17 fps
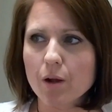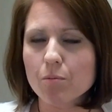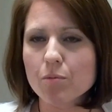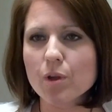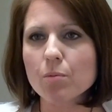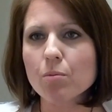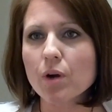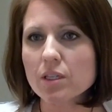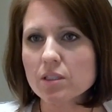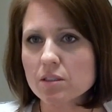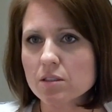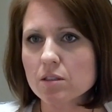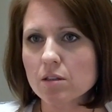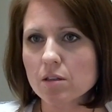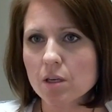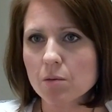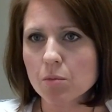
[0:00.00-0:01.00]
their presence
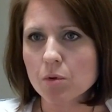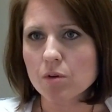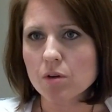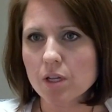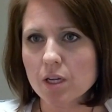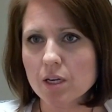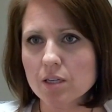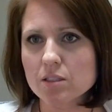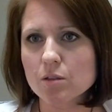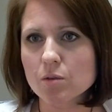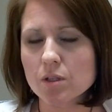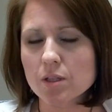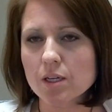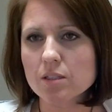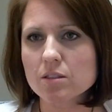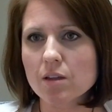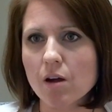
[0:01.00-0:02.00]
in the community as it
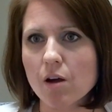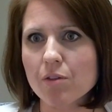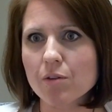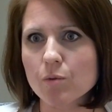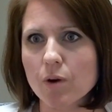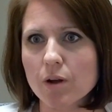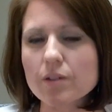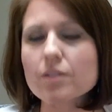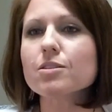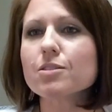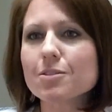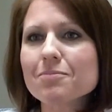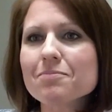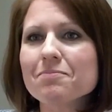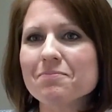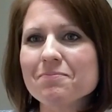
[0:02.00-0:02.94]
relates to health and wellness.